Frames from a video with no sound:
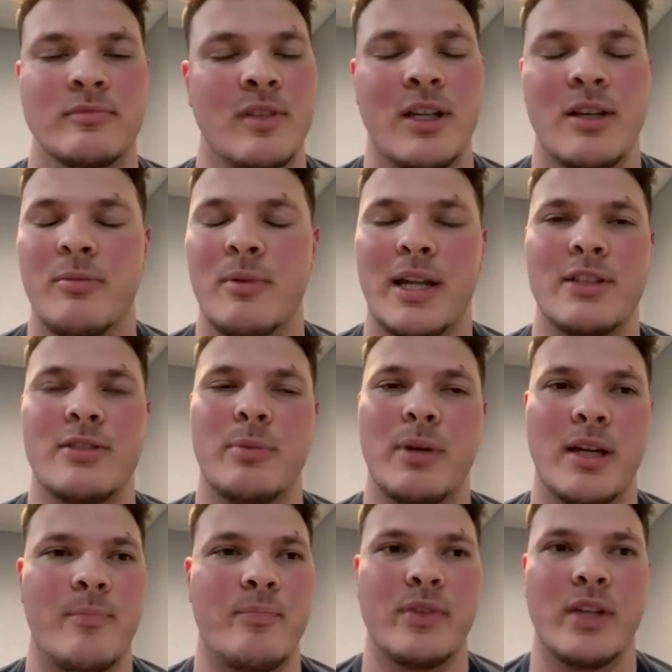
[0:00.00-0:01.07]
Man, it's been,
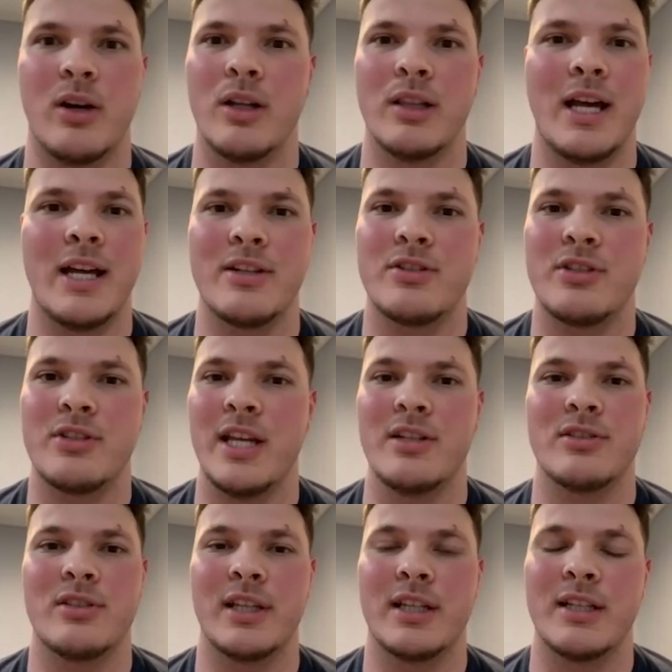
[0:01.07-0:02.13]
a lot of
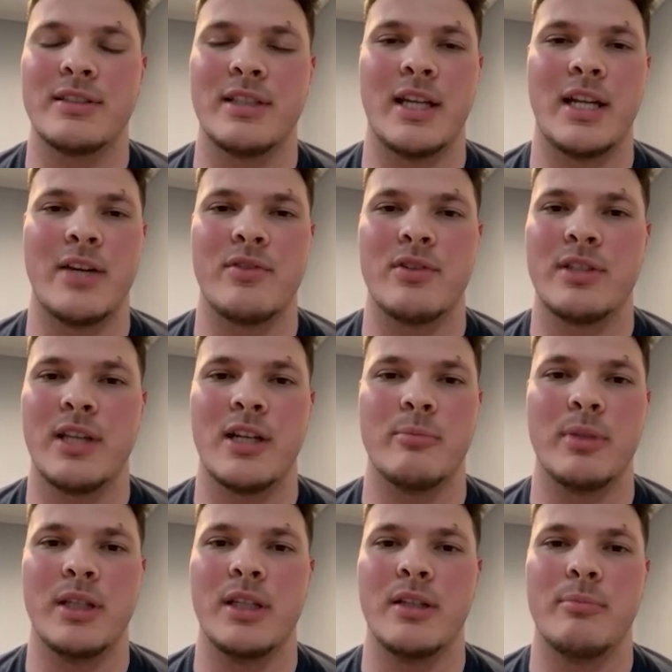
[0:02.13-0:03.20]
changes. Like I said, I've just had to
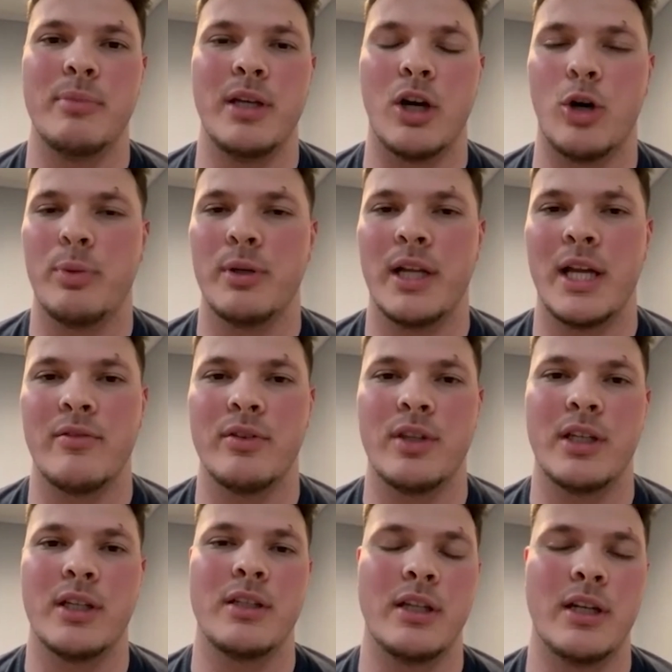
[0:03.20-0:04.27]
be open to
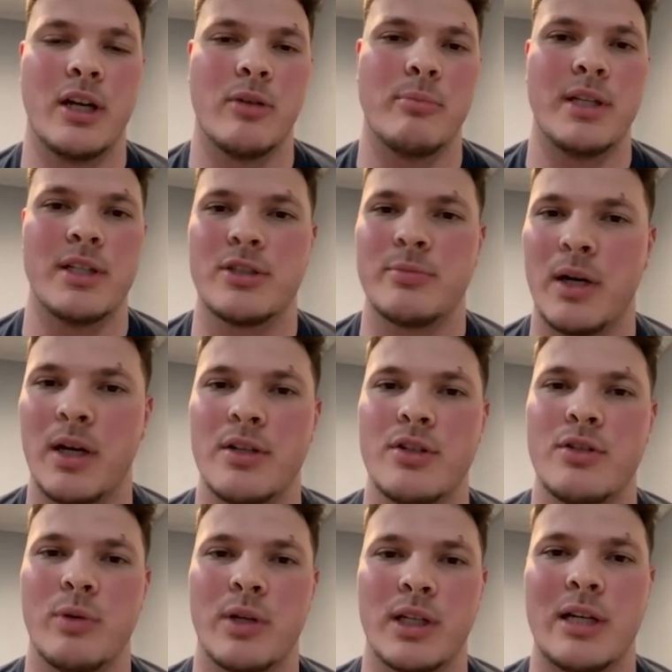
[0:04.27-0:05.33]
everything, be a
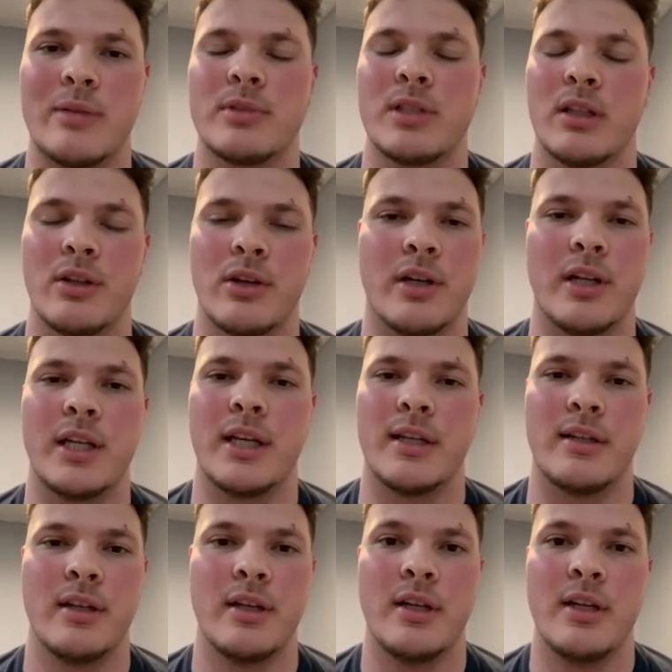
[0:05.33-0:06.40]
sponge when it comes to learning.
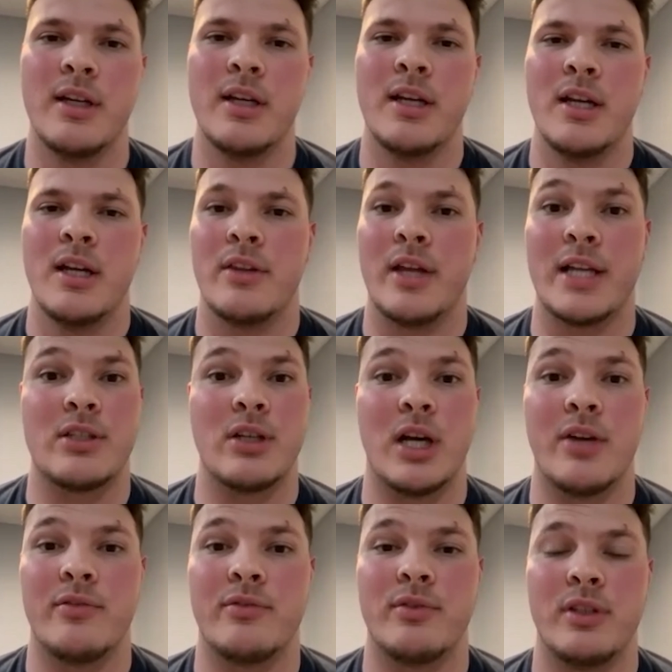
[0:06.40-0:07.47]
And that's
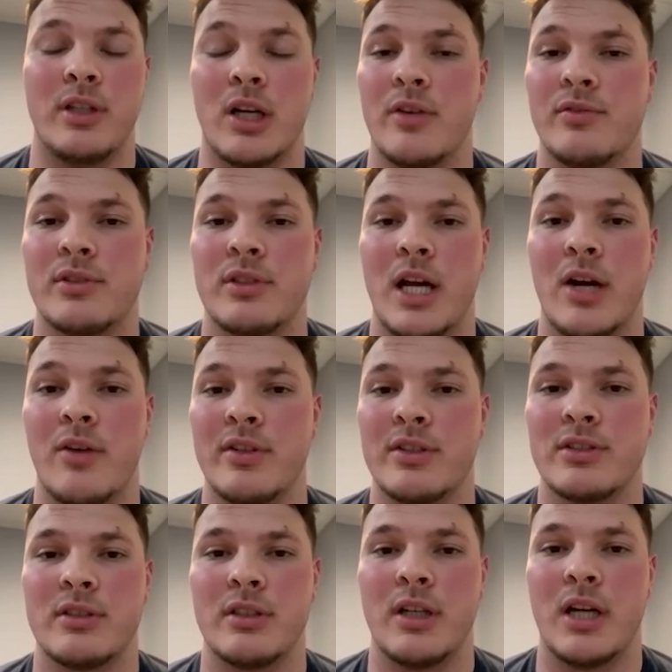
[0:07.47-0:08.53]
how
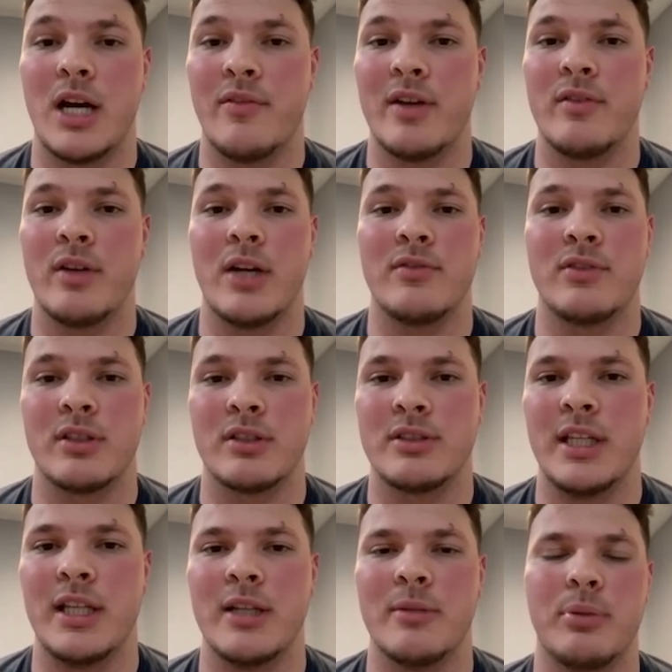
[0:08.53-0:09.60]
I've
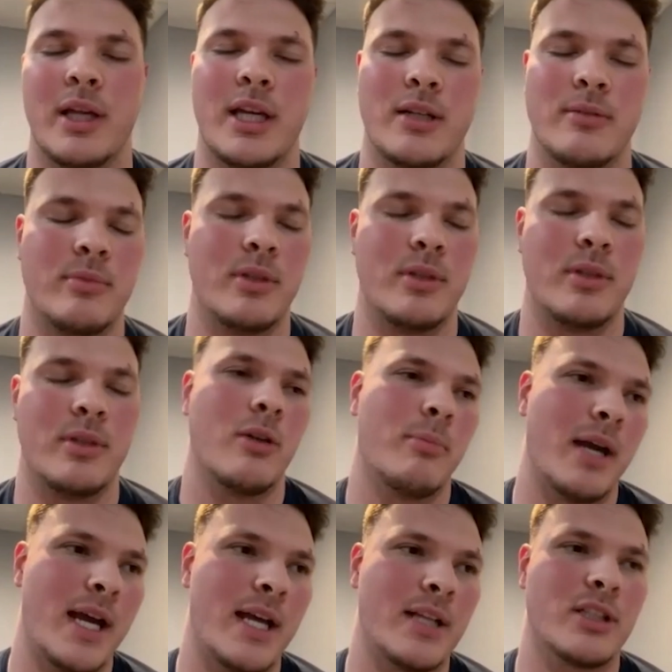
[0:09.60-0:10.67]
succeeded playing,
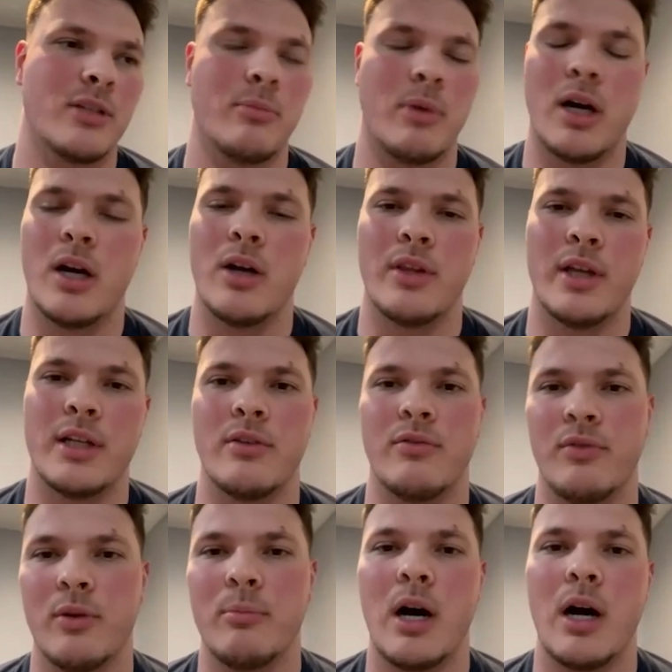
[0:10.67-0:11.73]
basketball, then to
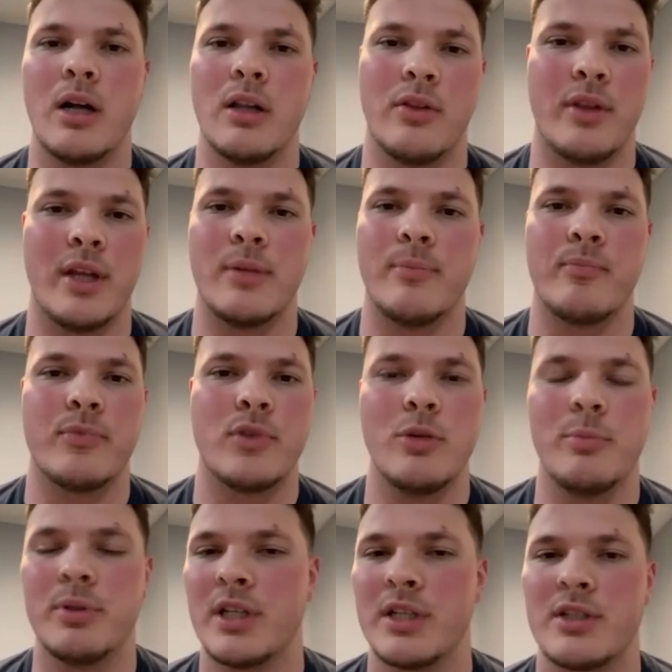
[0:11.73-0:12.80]
football, and then two
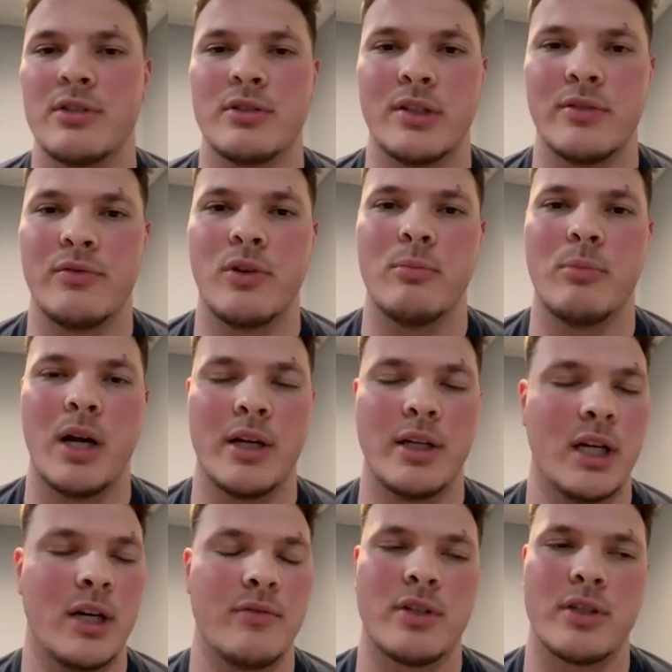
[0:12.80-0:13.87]
positions in football.
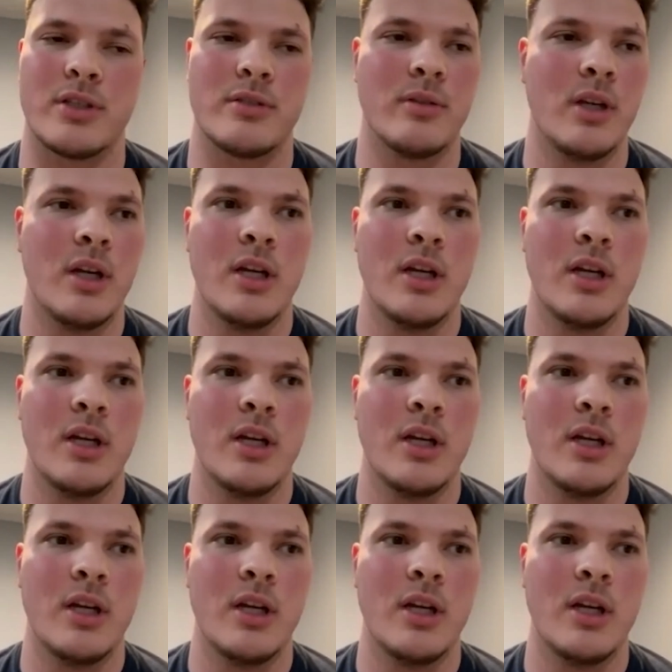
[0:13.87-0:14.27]
I've just